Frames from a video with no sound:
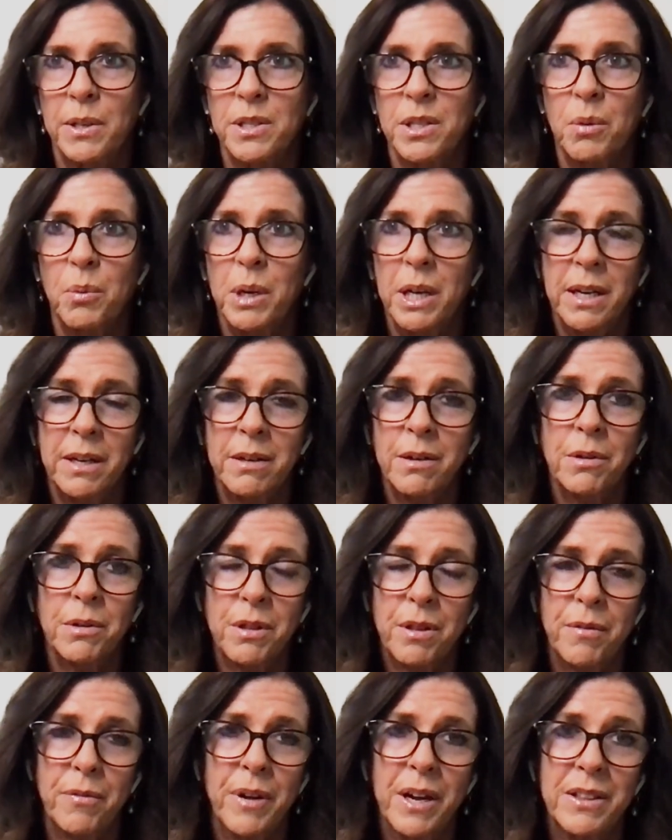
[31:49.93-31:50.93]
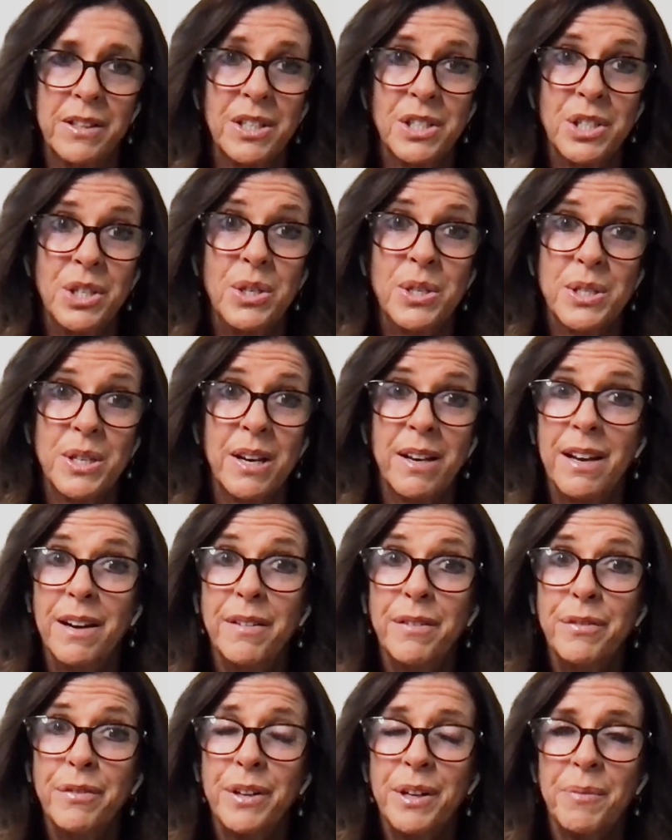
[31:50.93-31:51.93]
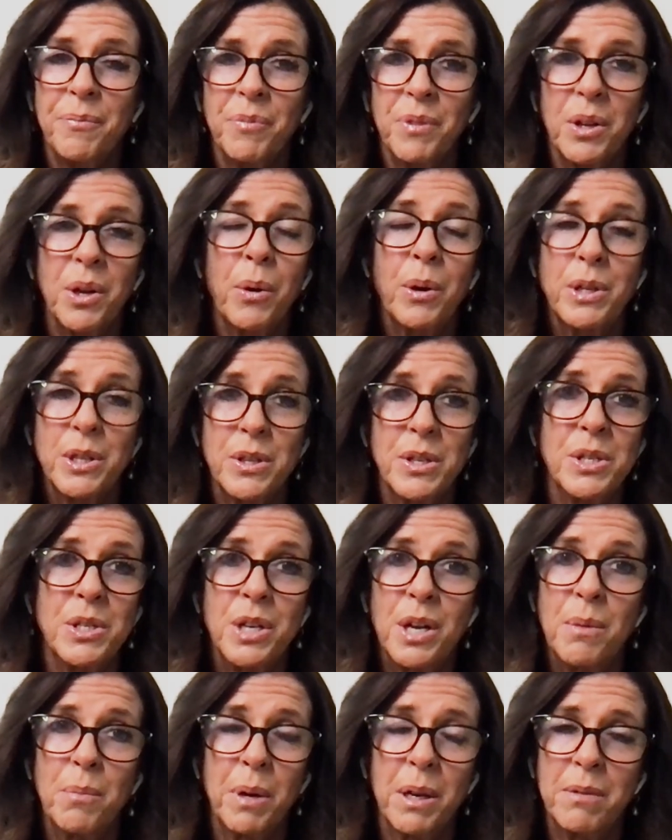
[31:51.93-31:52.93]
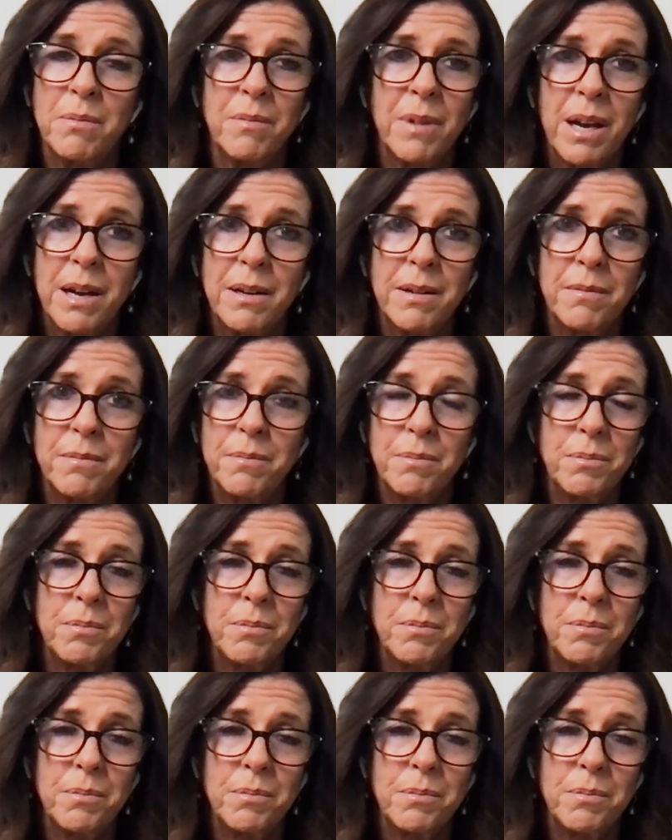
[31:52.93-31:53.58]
So we unlocked the fact that she used to love going to the gym and